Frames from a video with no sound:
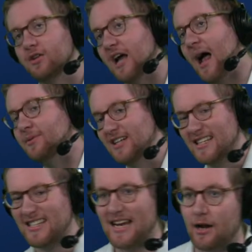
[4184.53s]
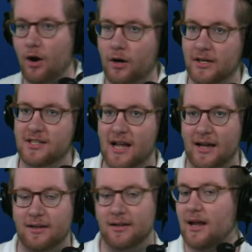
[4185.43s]
Thompson hits the deck hard, and he's
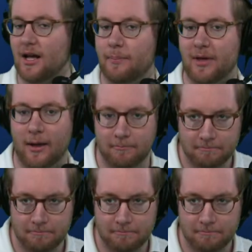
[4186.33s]
not getting up yet.